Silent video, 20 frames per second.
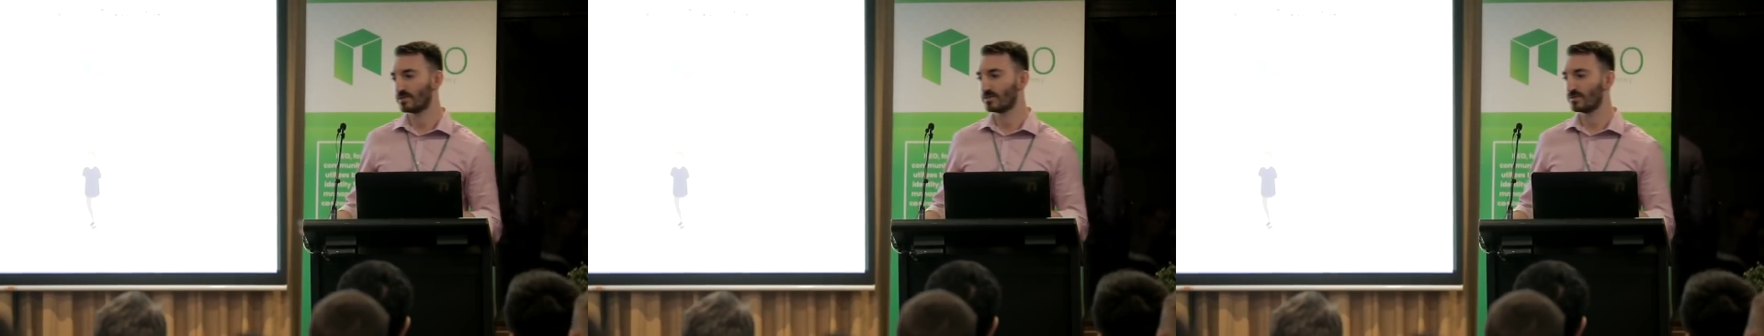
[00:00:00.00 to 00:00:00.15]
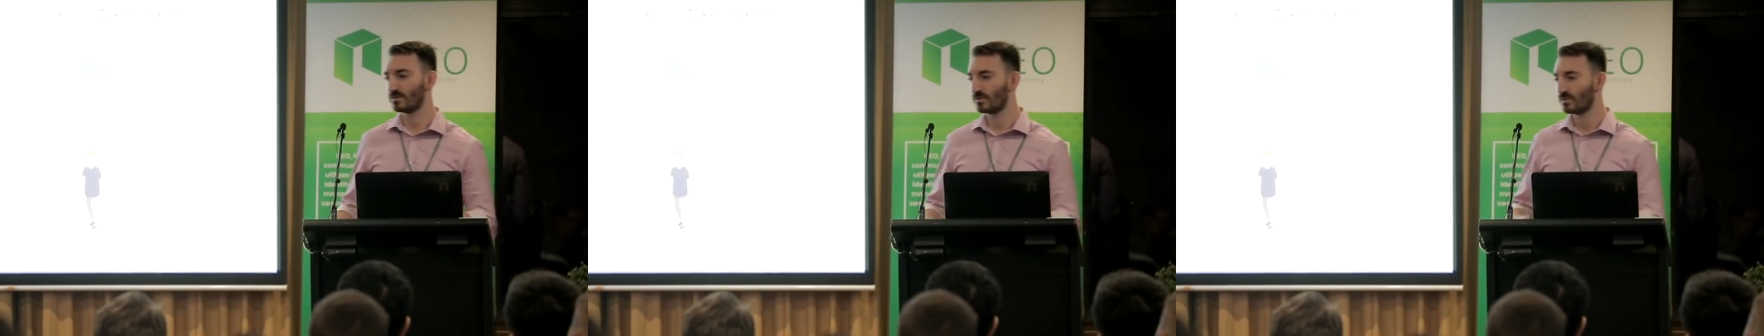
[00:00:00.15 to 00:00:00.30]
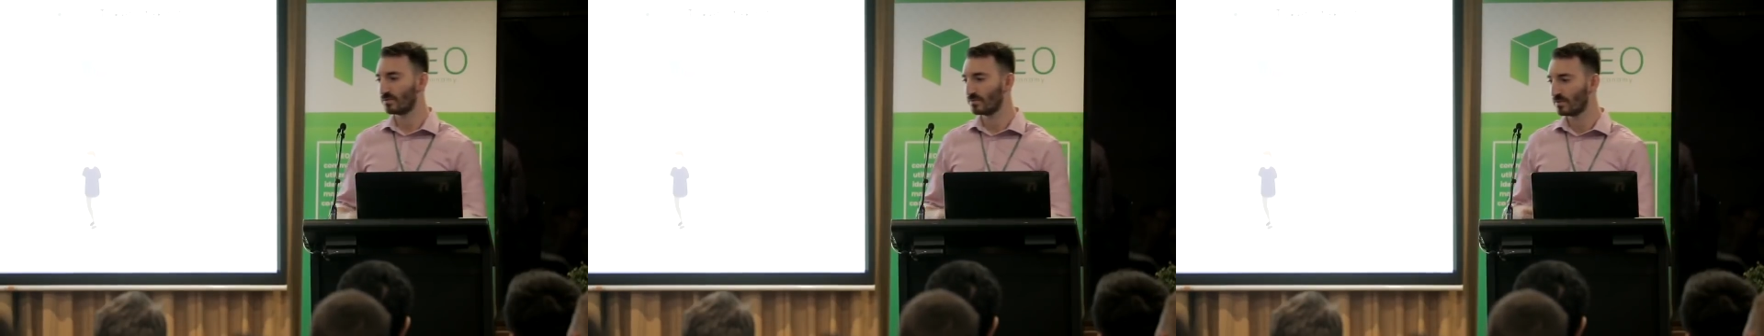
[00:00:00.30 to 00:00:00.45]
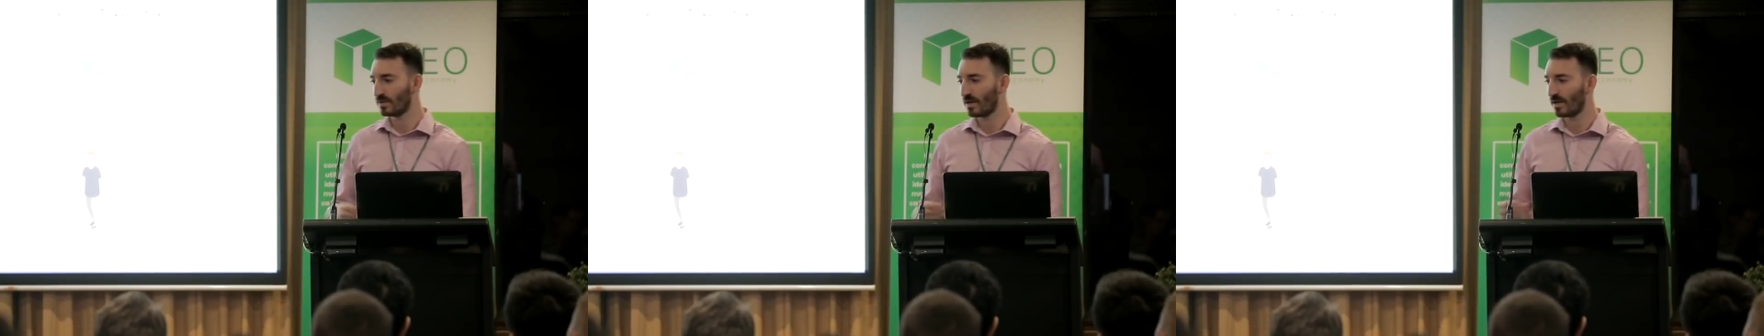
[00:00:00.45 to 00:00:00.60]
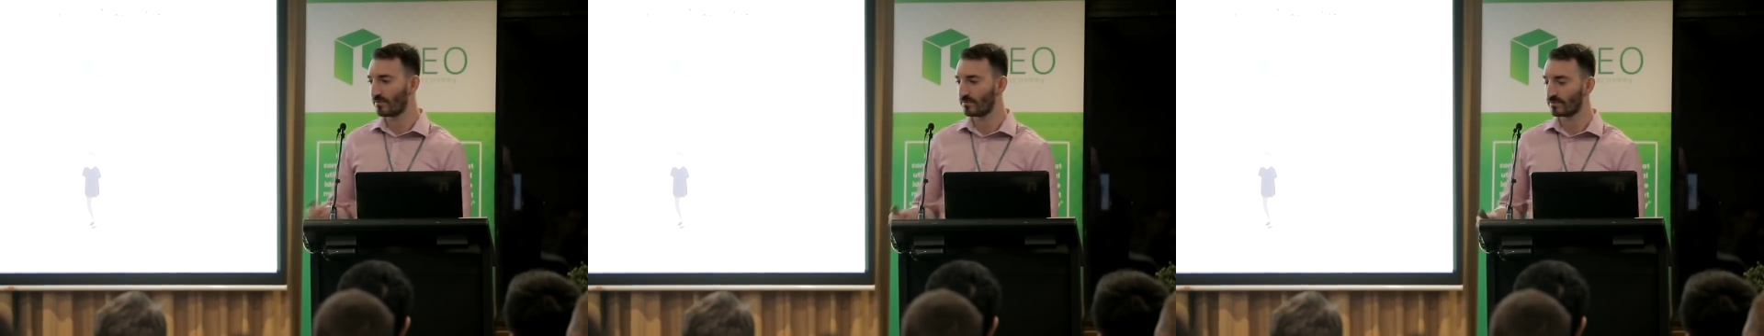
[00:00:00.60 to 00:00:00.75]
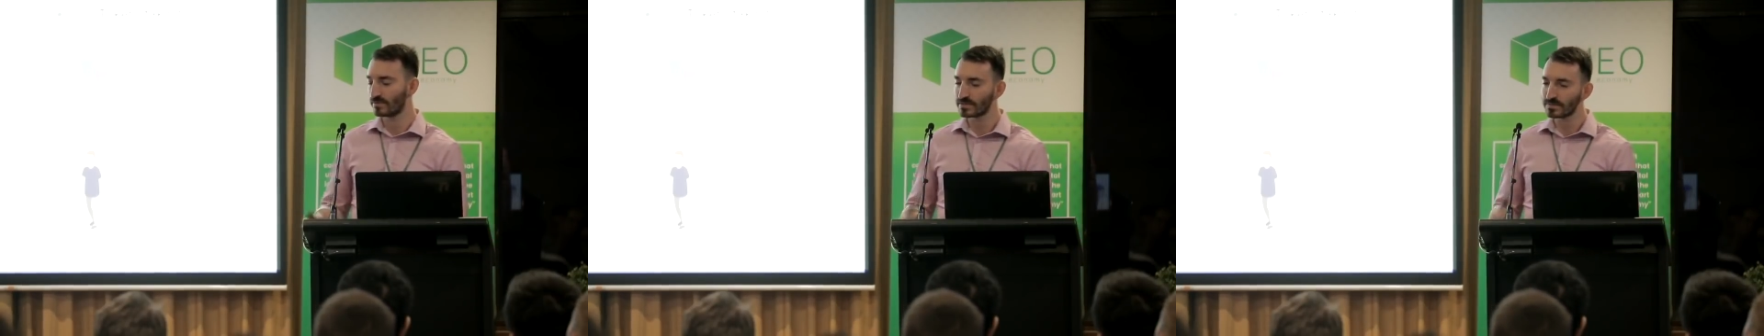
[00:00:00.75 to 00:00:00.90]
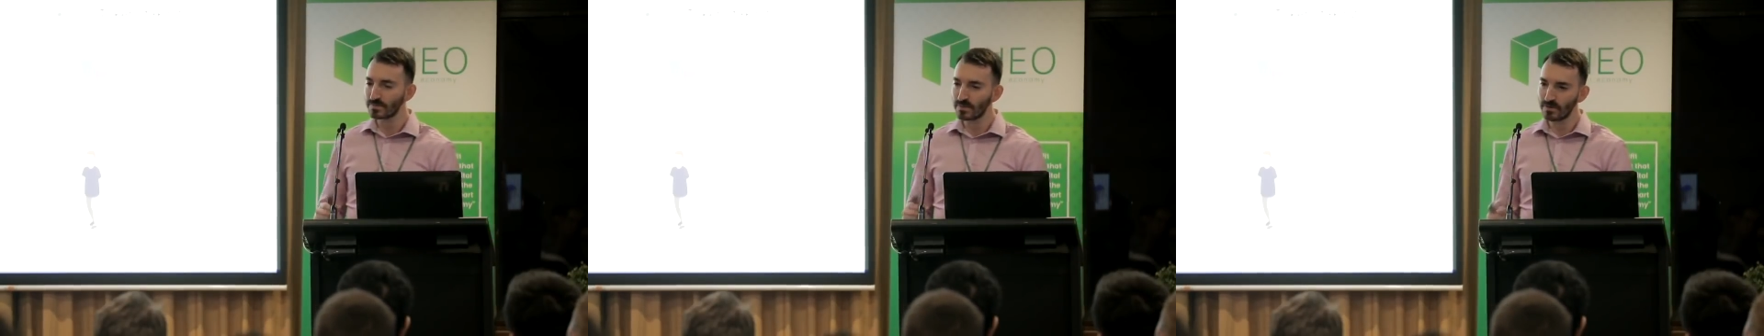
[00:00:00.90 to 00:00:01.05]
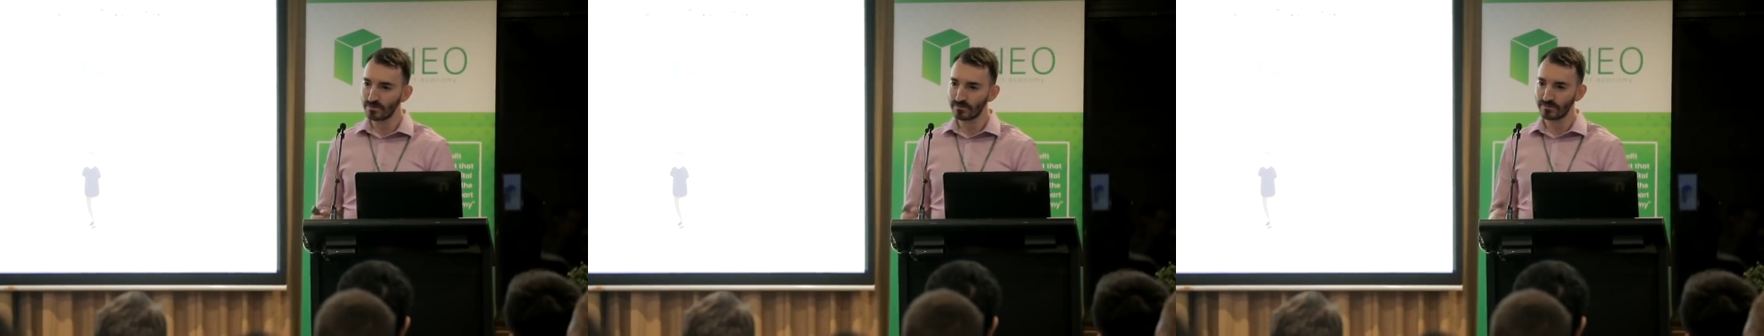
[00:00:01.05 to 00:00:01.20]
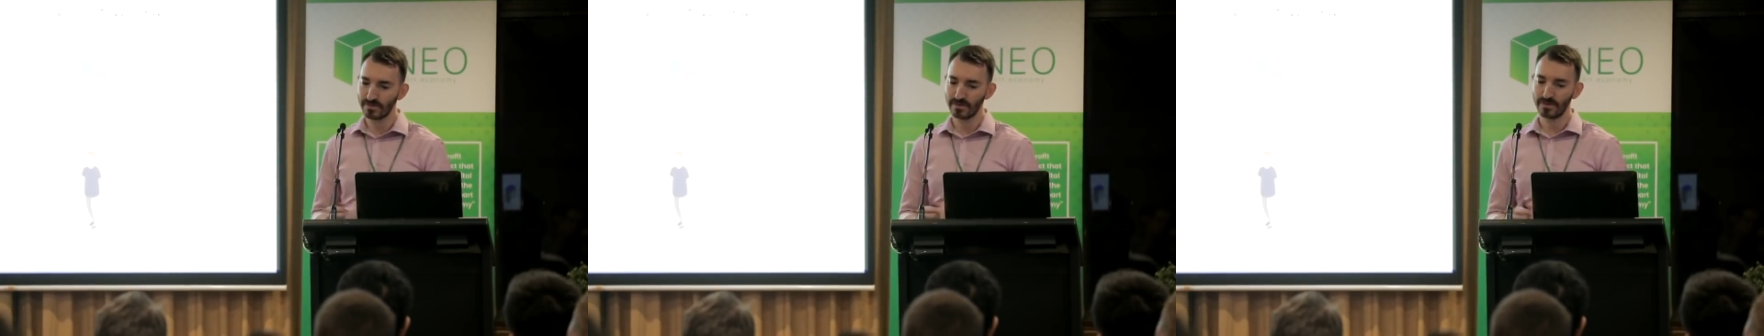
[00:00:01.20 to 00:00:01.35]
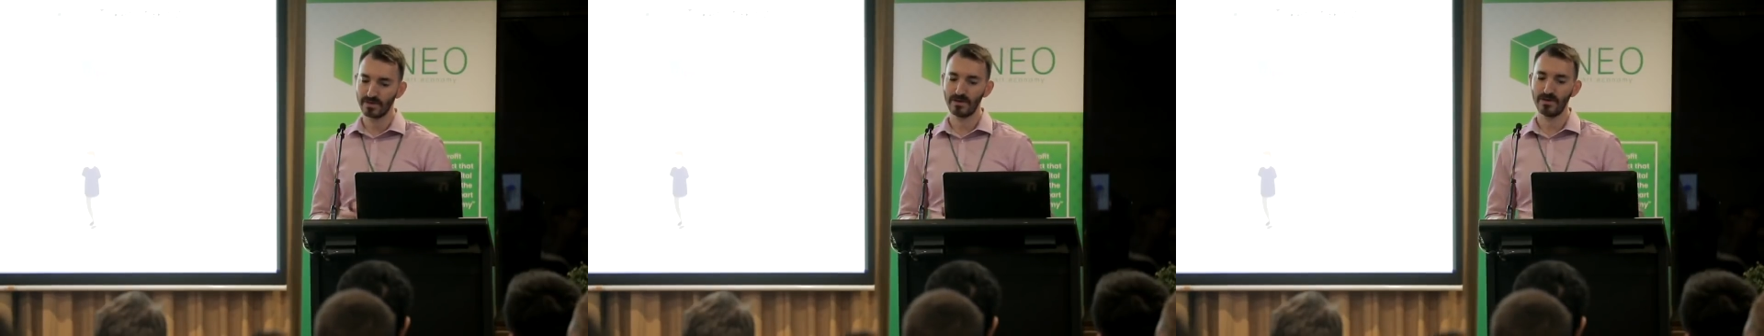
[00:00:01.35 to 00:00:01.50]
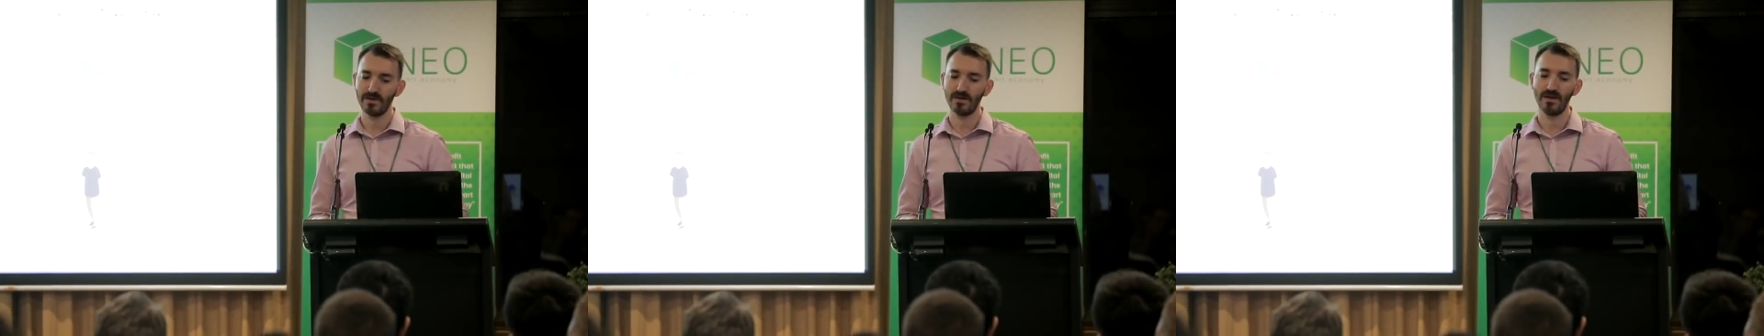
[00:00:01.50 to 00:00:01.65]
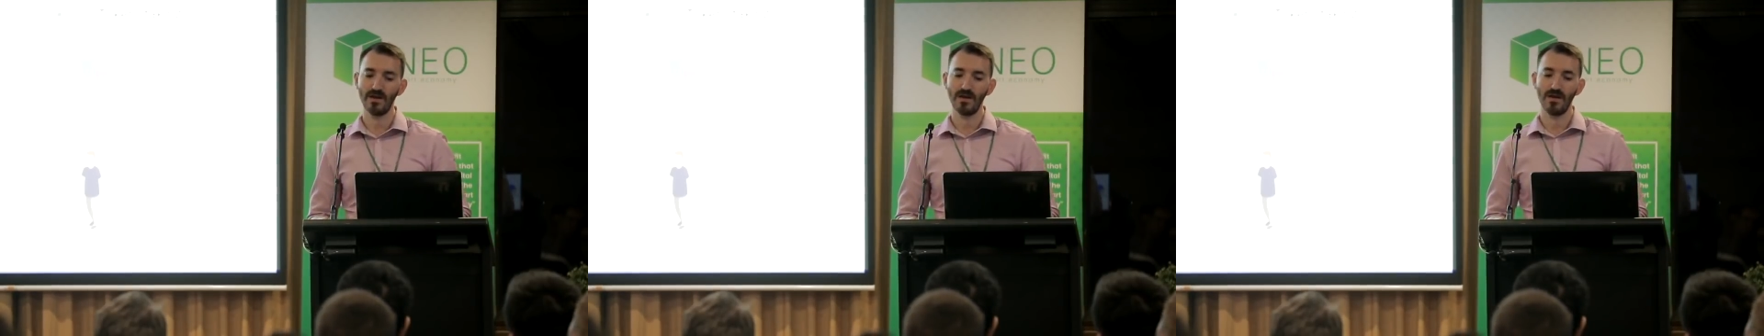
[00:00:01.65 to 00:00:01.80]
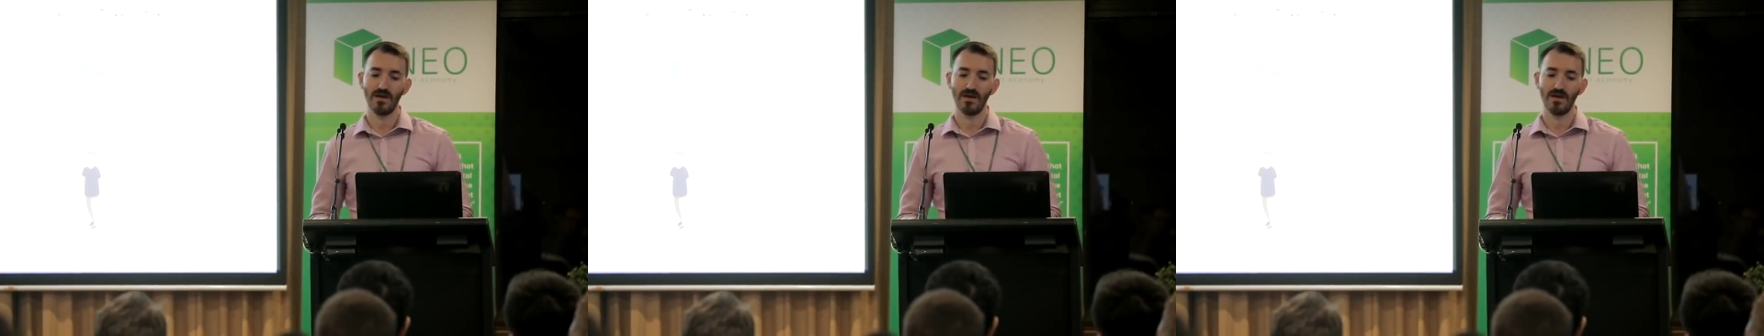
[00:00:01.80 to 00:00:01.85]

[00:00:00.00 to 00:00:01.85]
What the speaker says: So you will have a small fee there.